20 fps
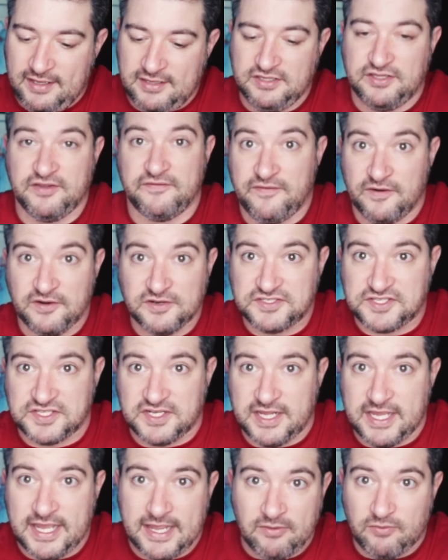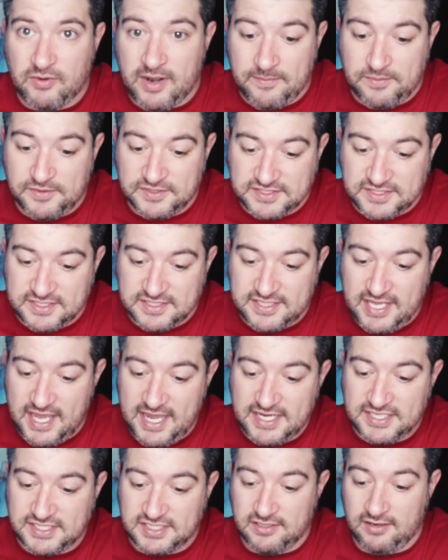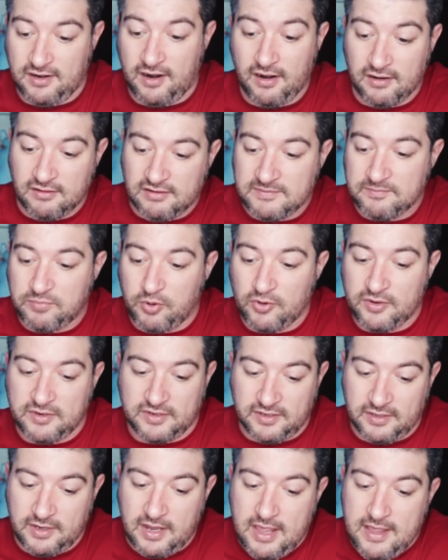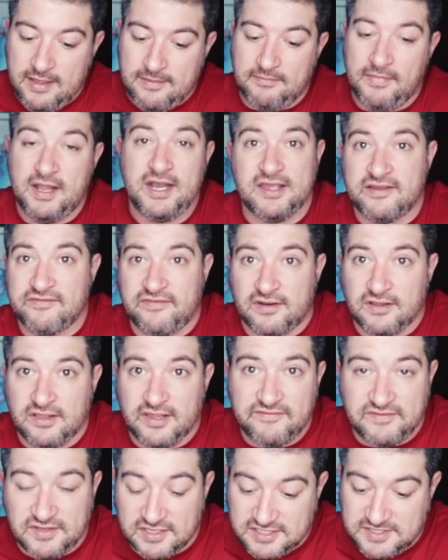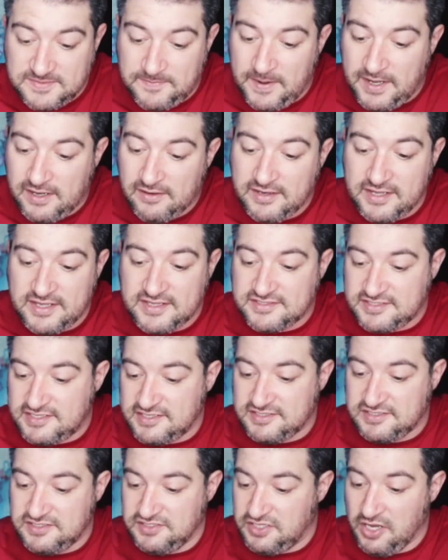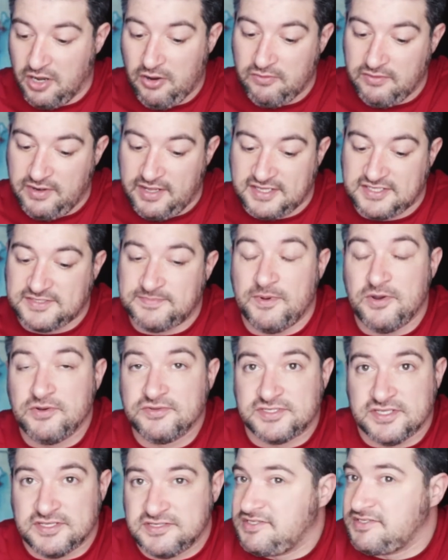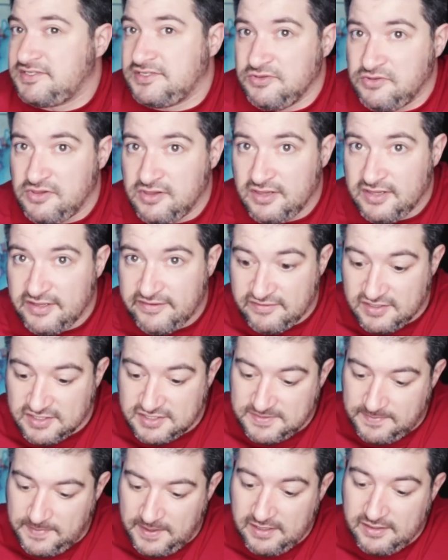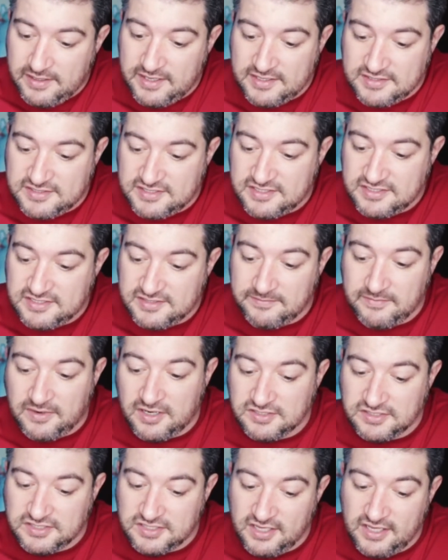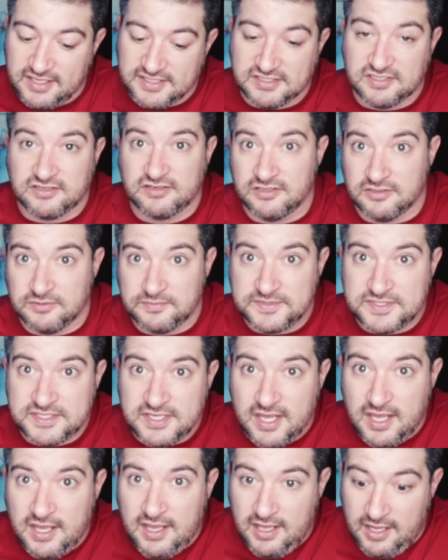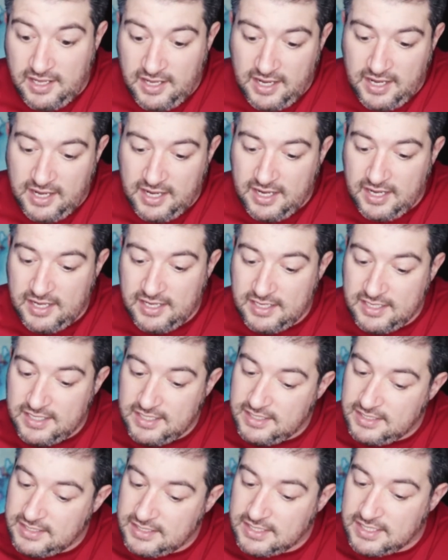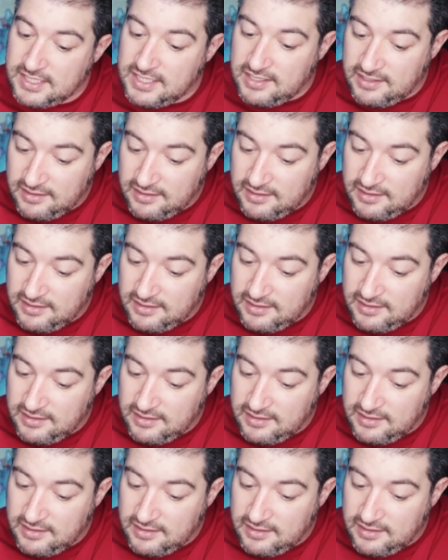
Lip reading: diversity and representation are important. Many of our lived experiences don't expose us to the lived experiences of marginalized groups, and